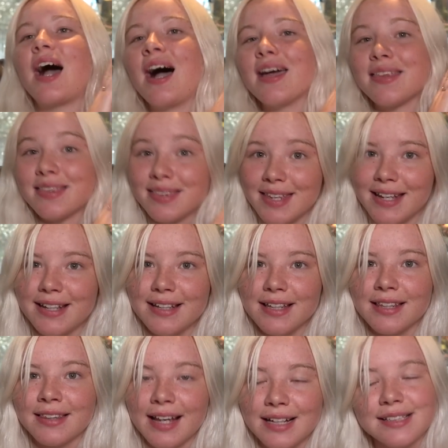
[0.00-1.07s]
I
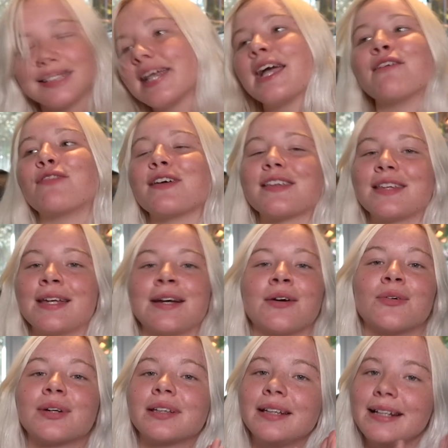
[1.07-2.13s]
think that's everything,
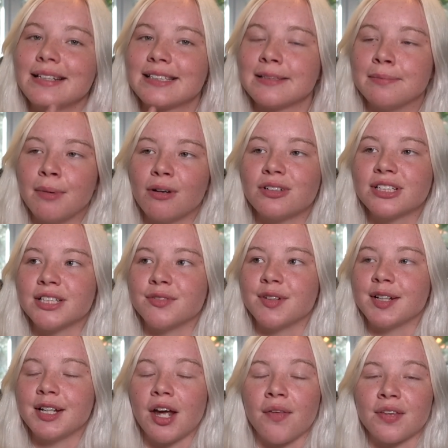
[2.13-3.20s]
or at least most of
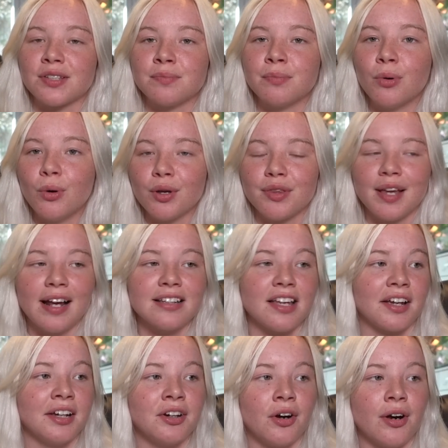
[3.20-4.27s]
it. You know, there's more things
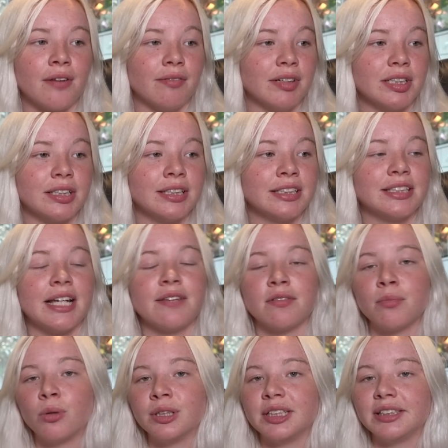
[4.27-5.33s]
I could go into
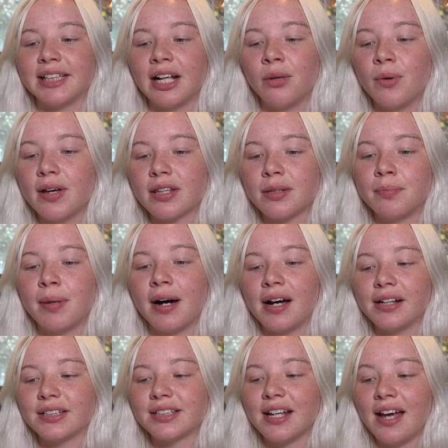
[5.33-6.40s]
even more detail with,
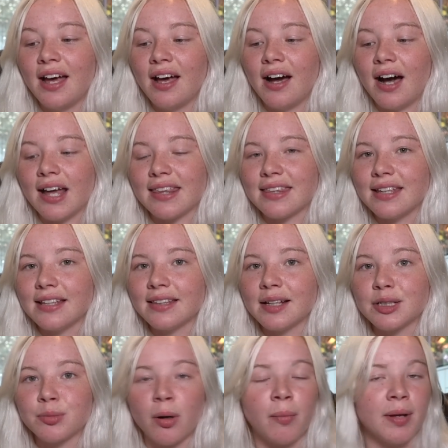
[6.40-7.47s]
but I think
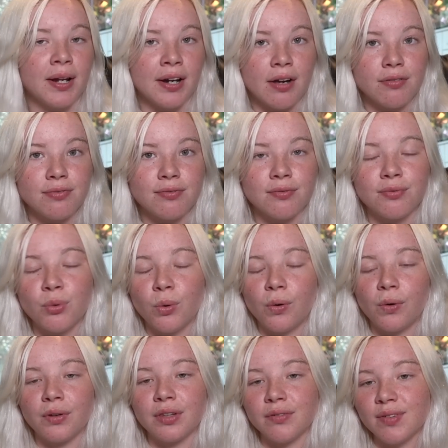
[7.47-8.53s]
that's probably enough
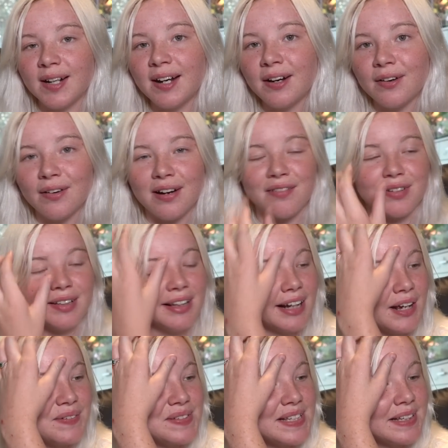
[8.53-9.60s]
for the video. I feel like
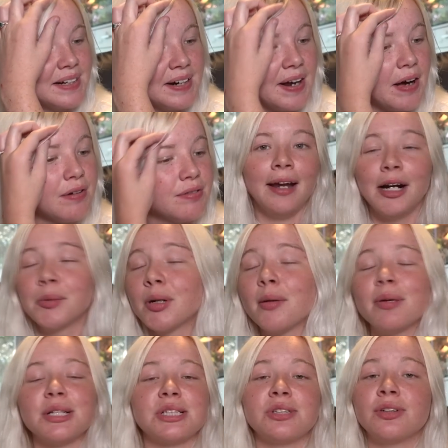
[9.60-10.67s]
I've said enough, and I
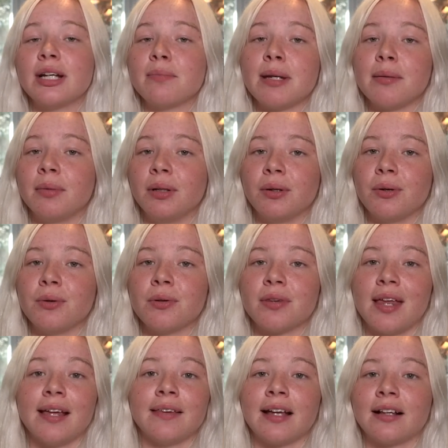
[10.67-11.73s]
probably still get people who
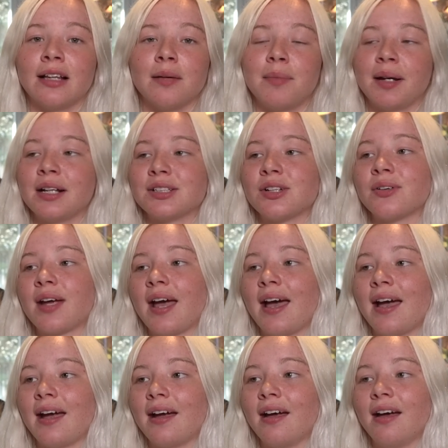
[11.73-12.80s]
think that clipping is
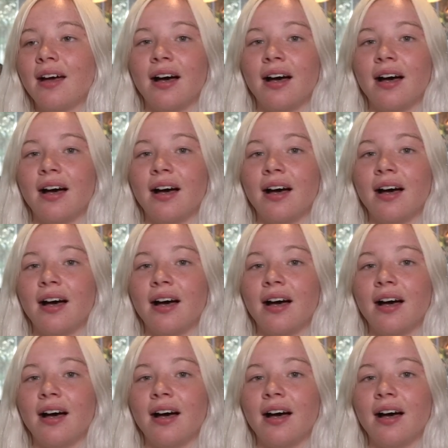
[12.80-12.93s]
okay.